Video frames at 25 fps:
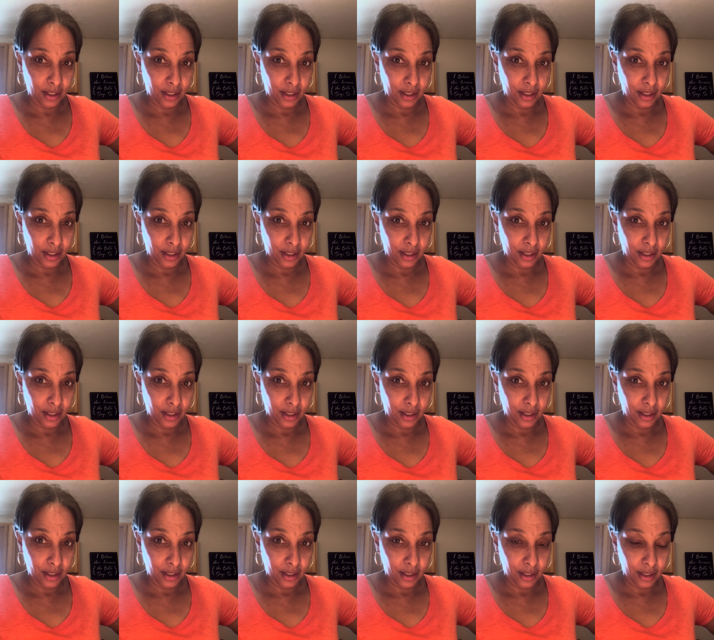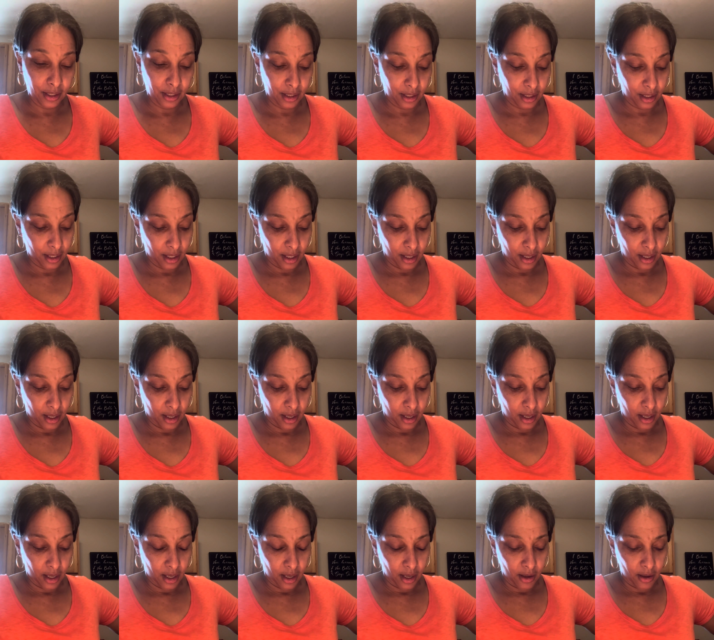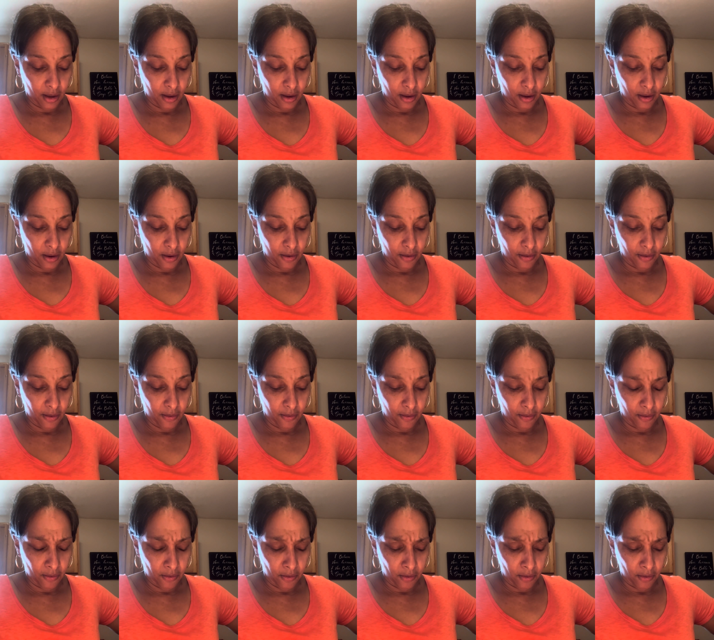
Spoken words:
(silence)